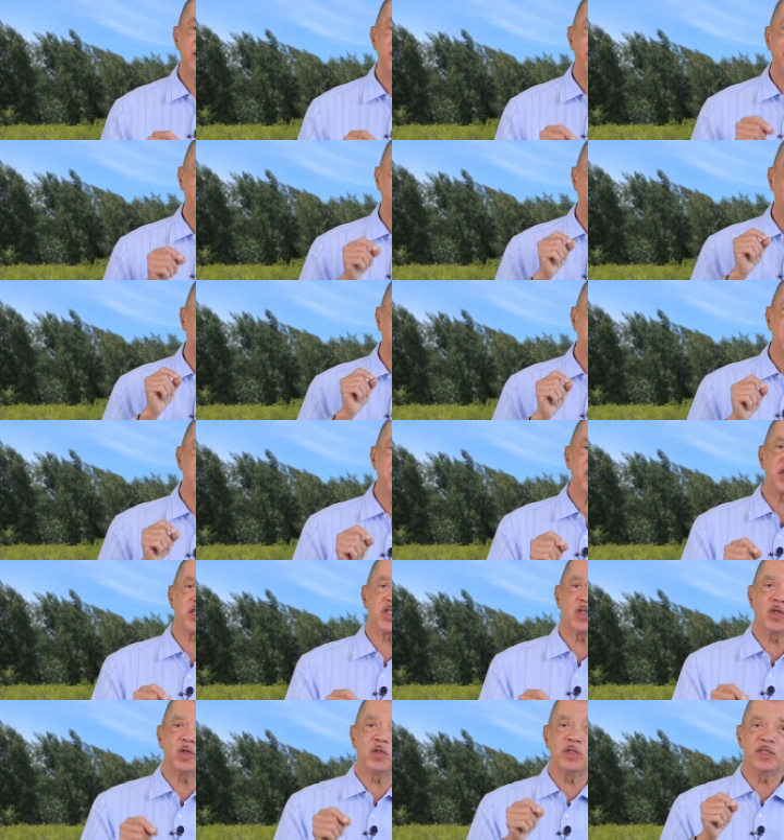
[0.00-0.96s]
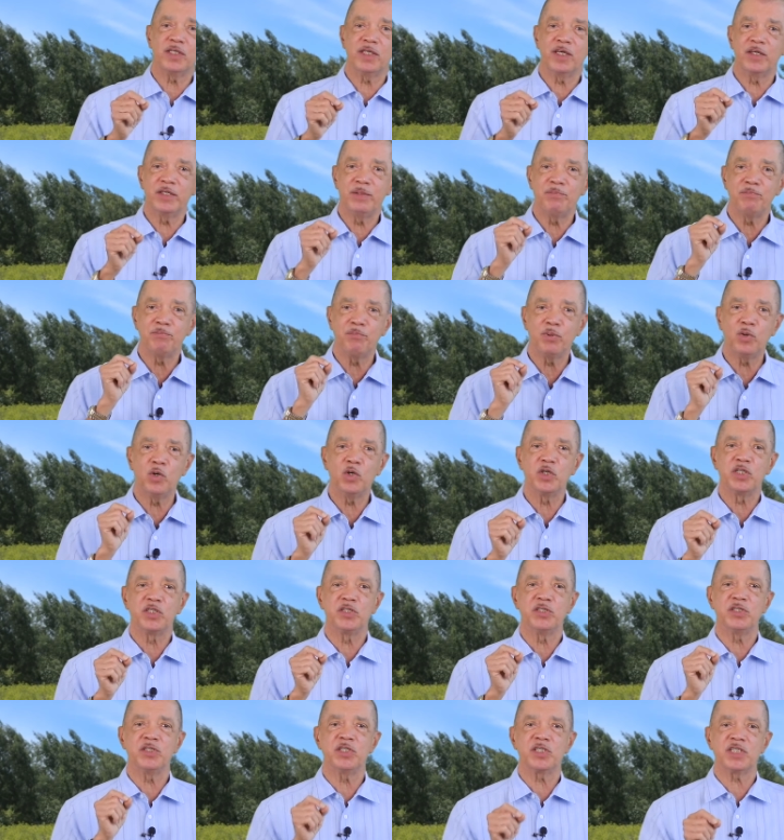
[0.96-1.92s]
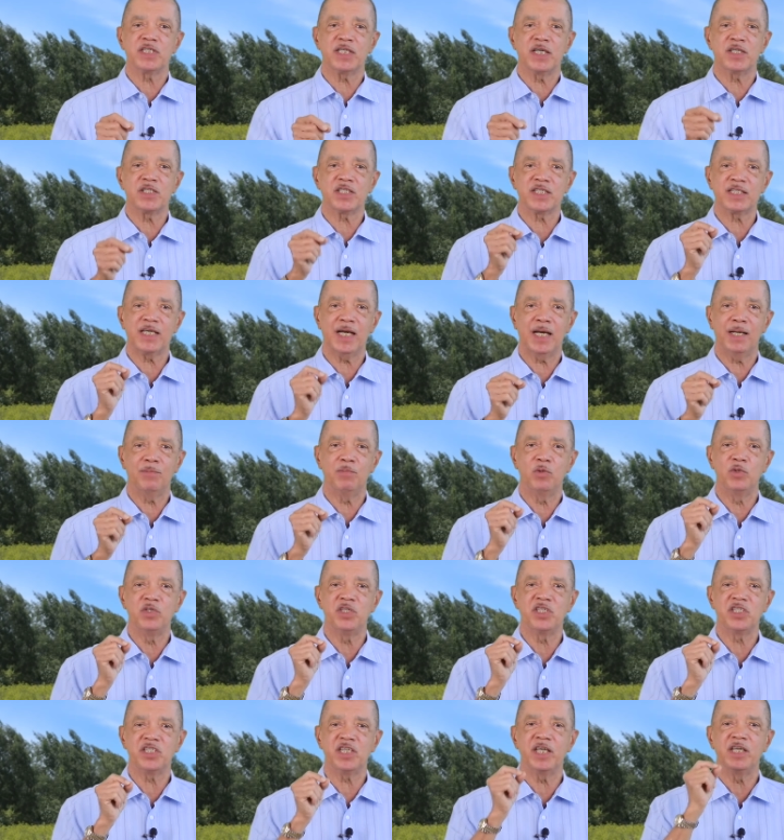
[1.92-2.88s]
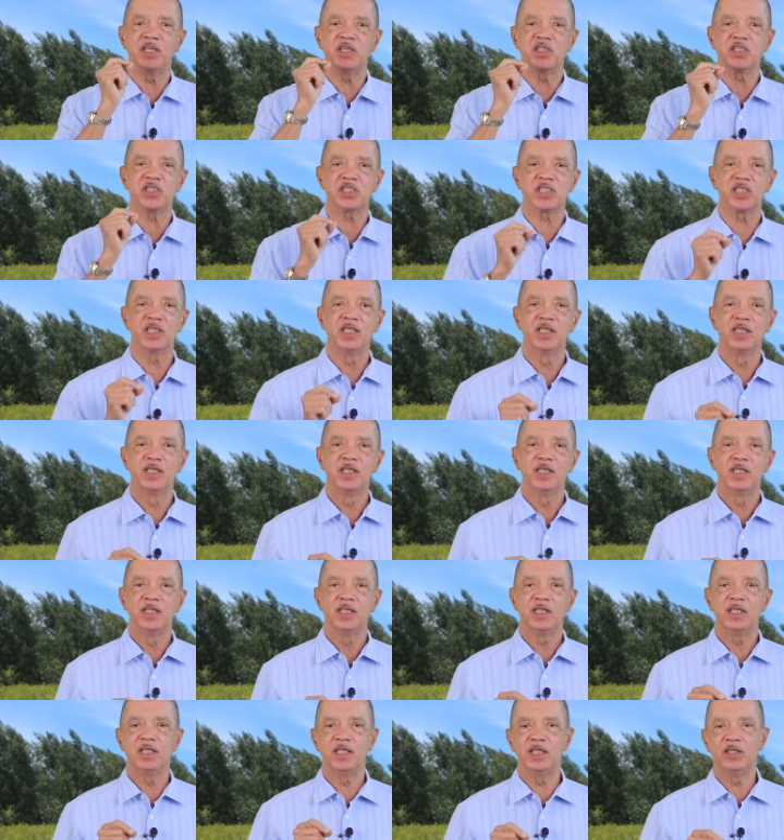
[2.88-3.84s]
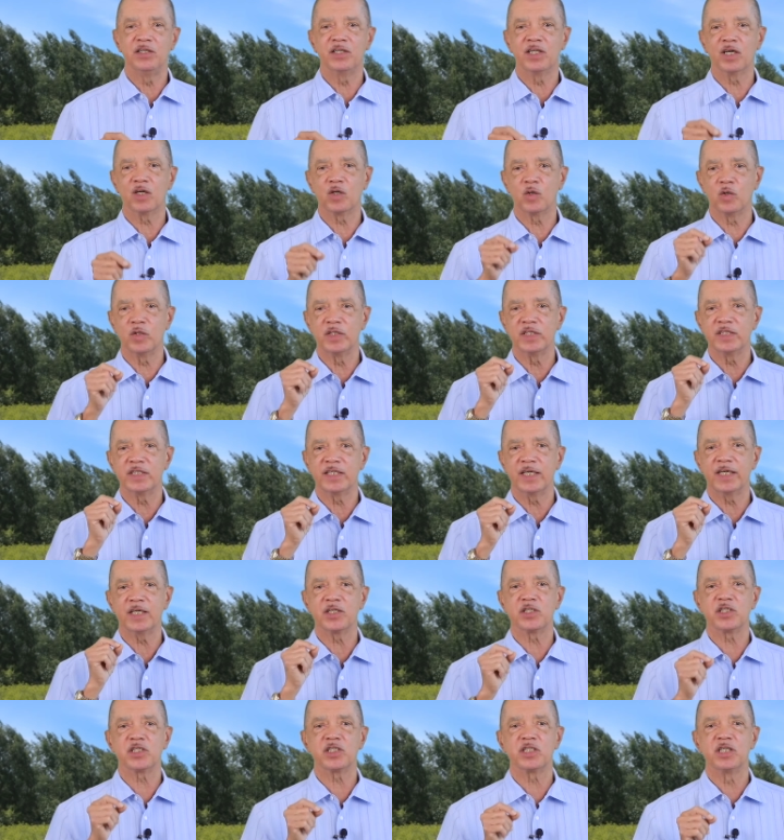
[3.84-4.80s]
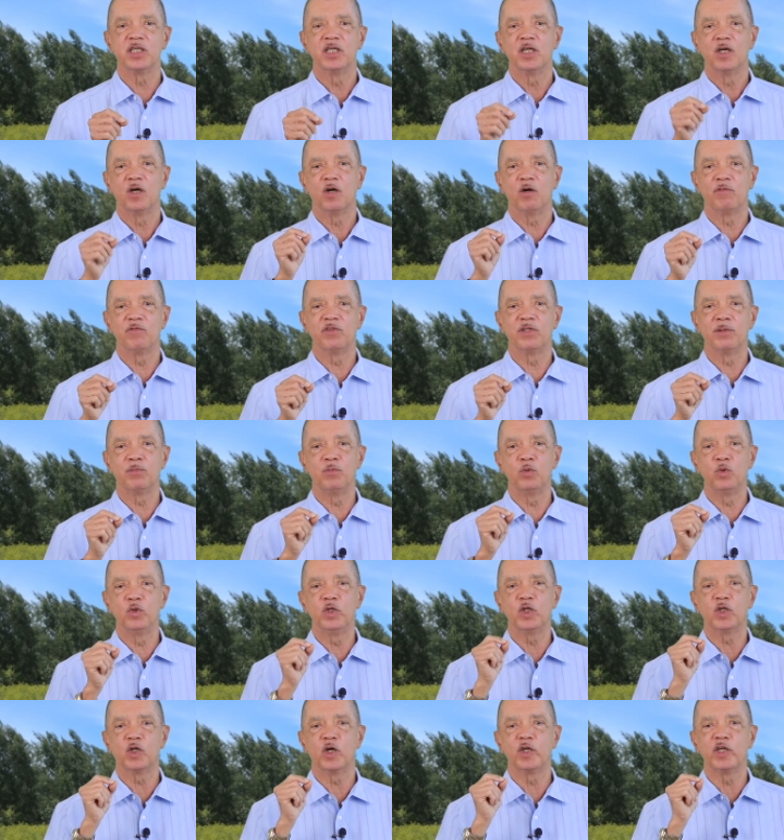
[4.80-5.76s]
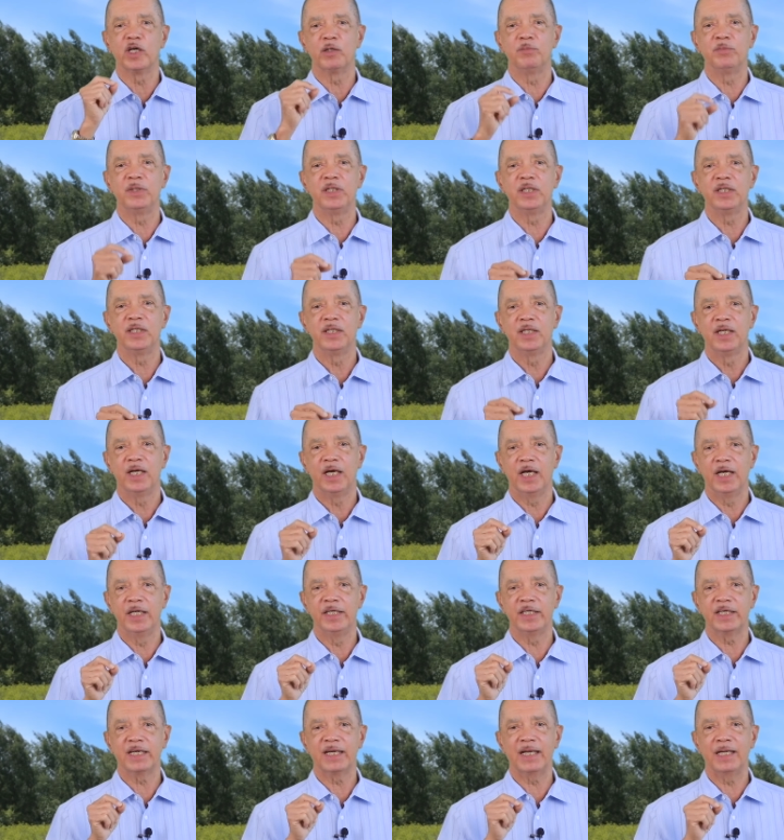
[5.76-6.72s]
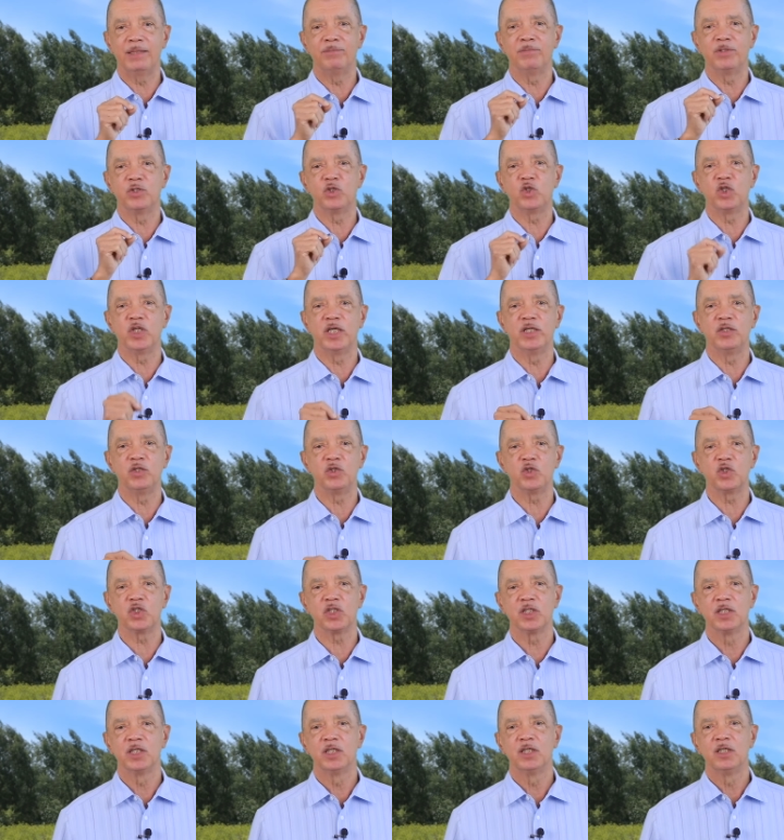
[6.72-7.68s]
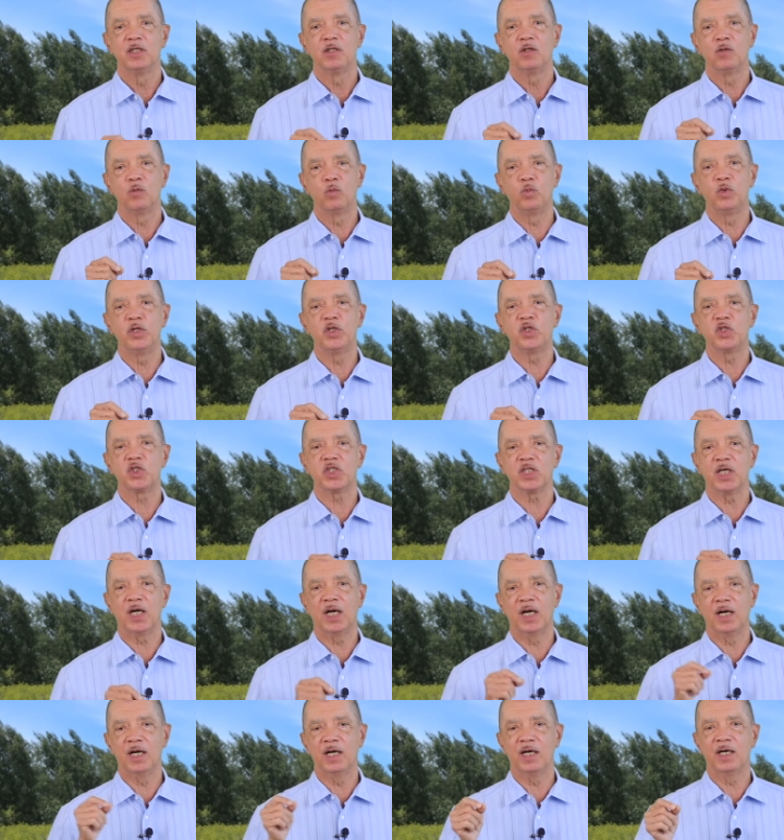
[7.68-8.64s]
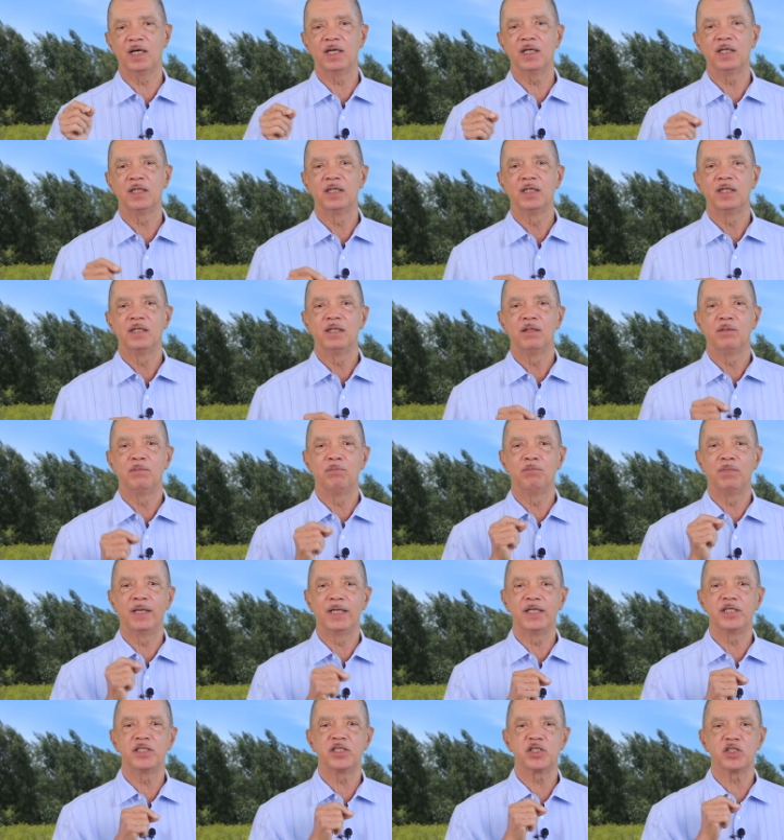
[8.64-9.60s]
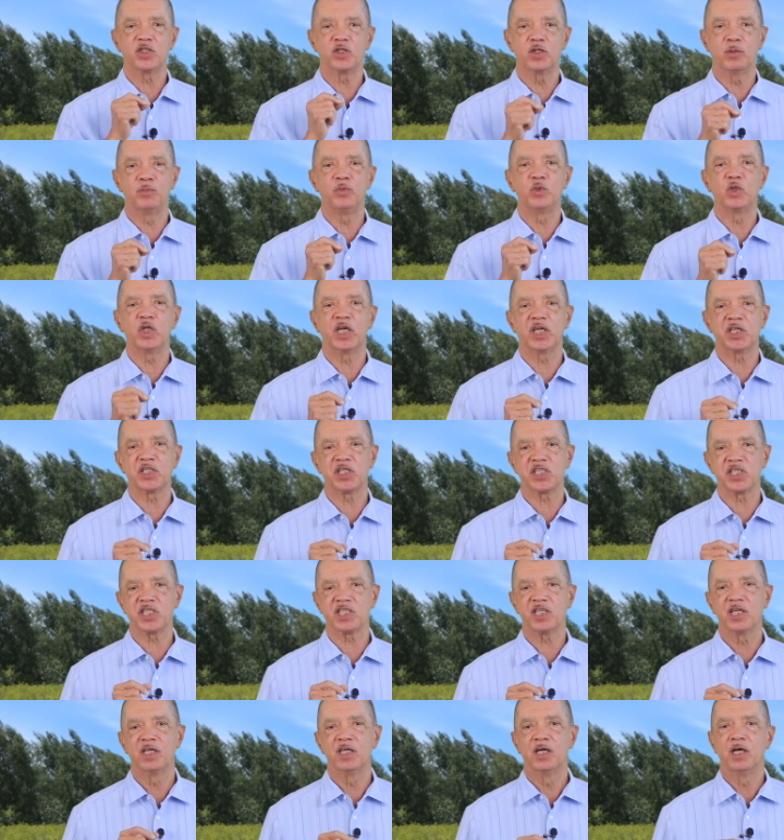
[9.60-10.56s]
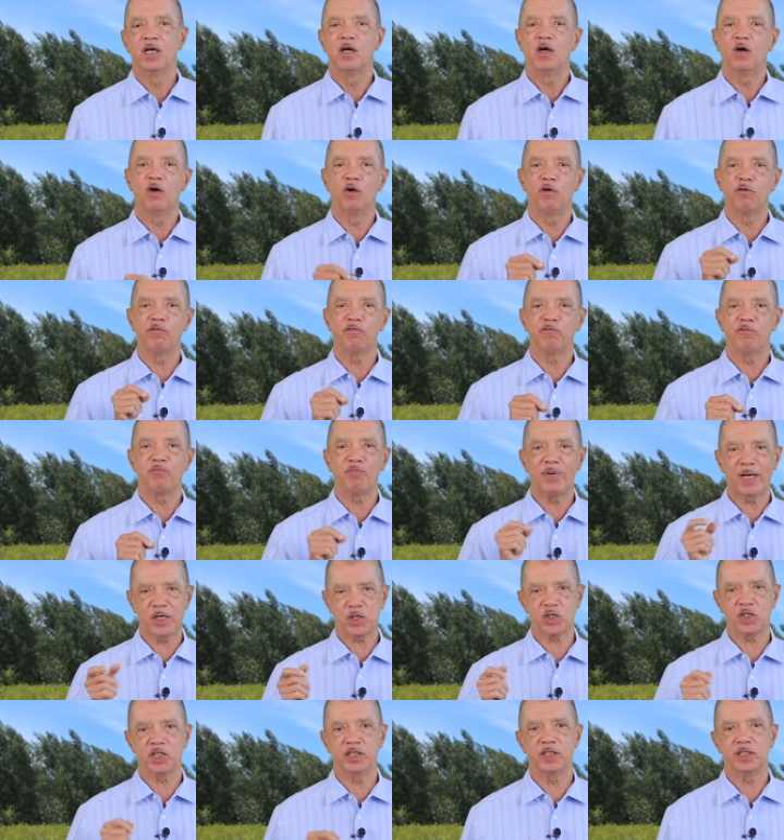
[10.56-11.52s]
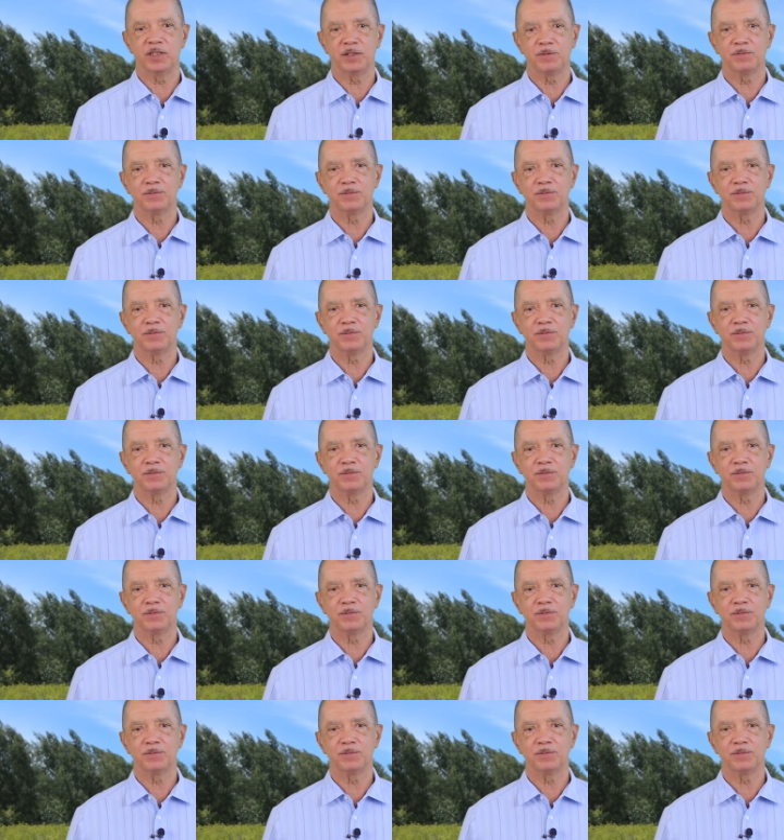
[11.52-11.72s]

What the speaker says: focus on their importance as carbon sinks in the context of the blue economy and climate change, which are my subjects of passion.